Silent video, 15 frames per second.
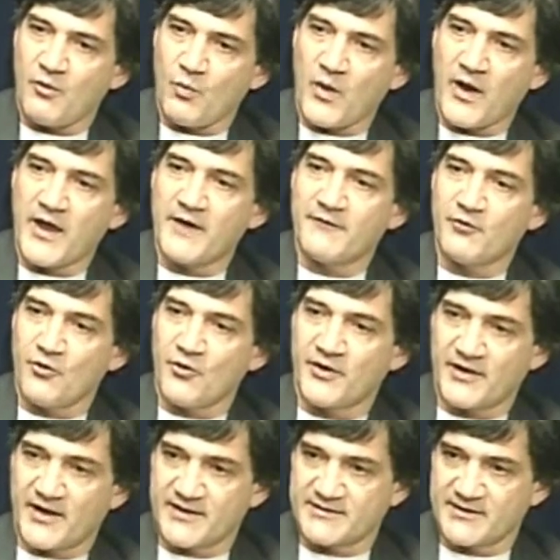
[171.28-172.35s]
way of
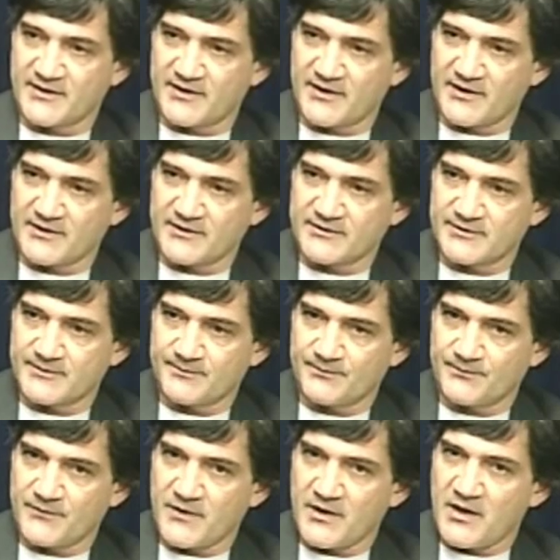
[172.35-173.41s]
organising things.
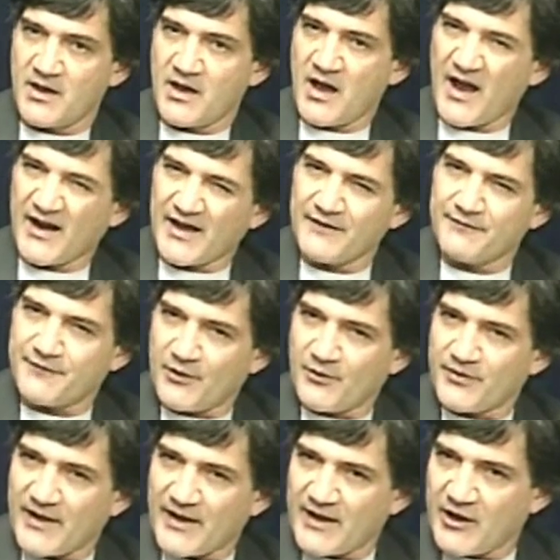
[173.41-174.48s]
And I
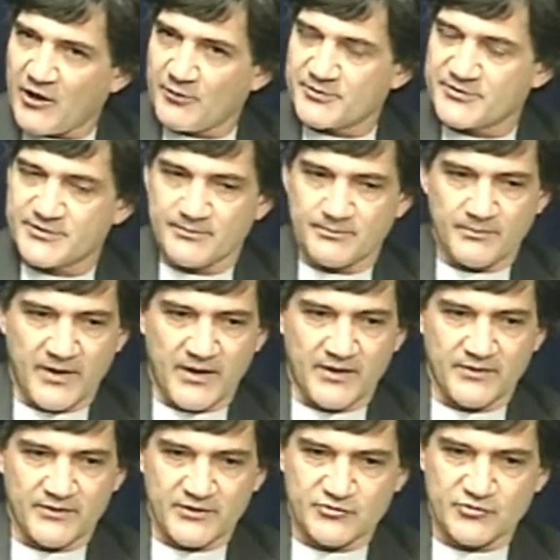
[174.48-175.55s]
felt that helped make
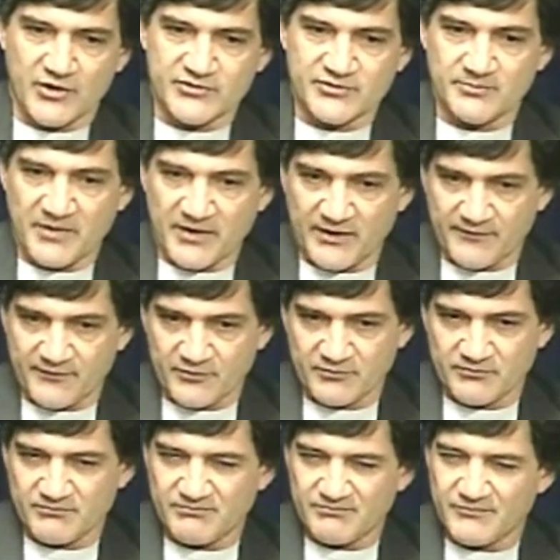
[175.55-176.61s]
the structure meaningful,
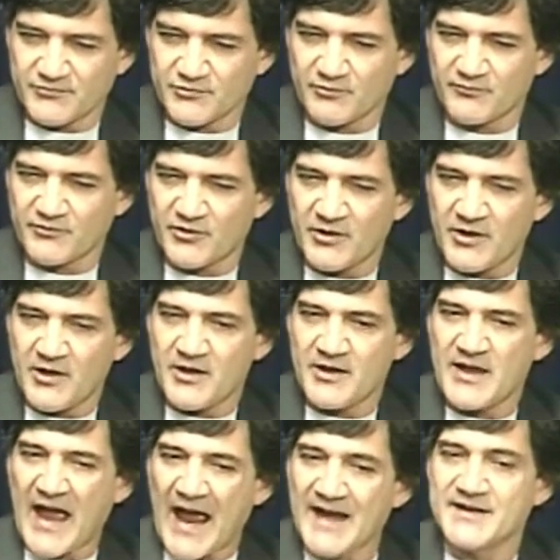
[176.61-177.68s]
sort of
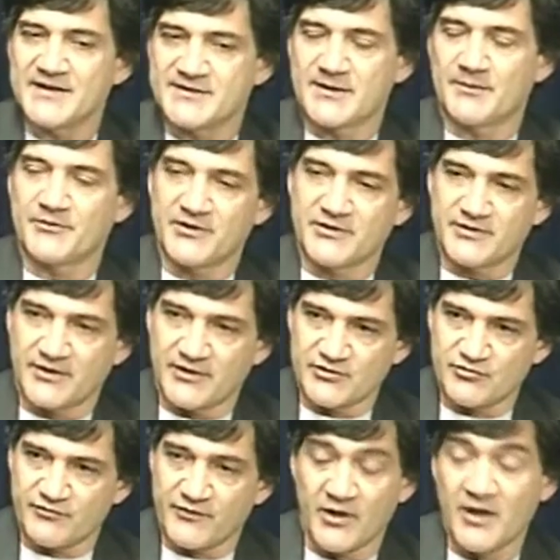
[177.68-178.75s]
added something to the
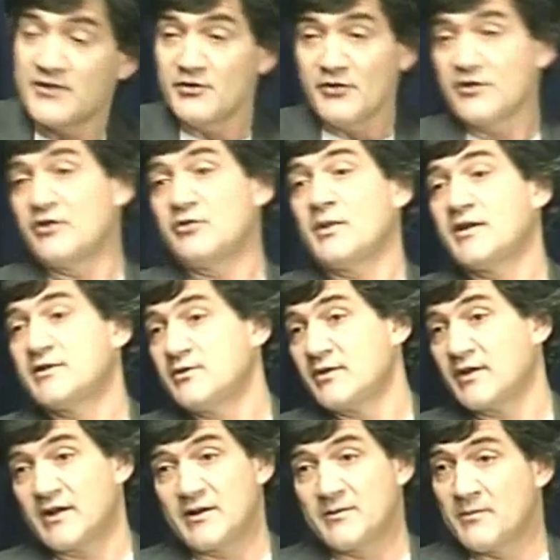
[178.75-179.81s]
literature review. Not the only way of
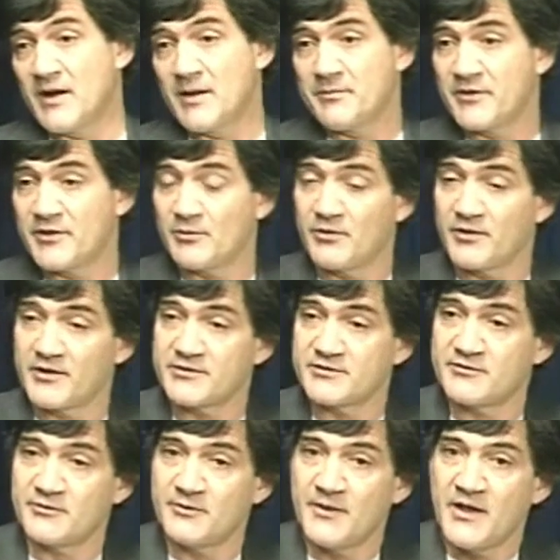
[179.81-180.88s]
doing it. It might be that one goes
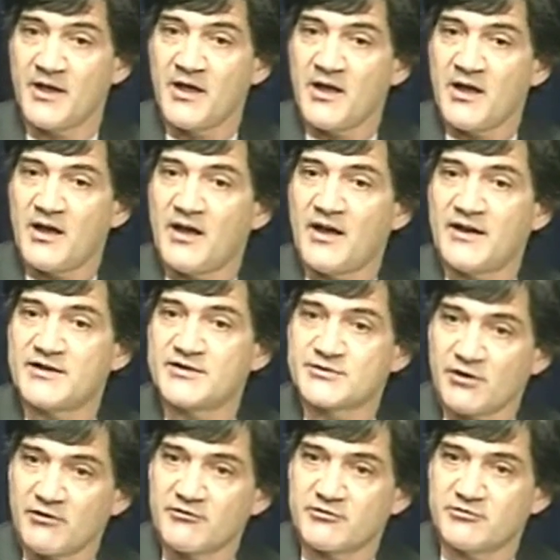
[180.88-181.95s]
through an
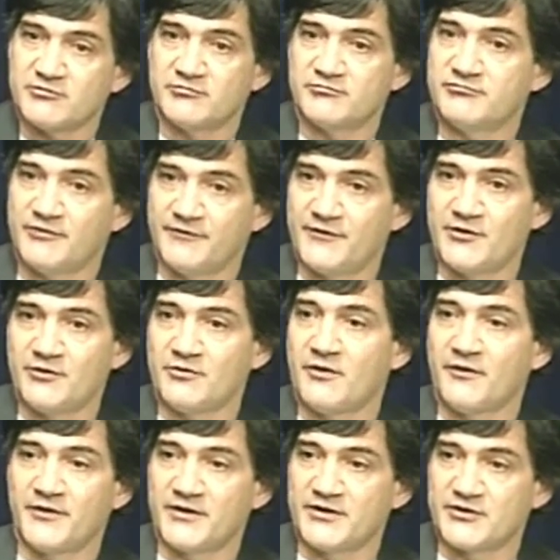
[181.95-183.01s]
historical review of the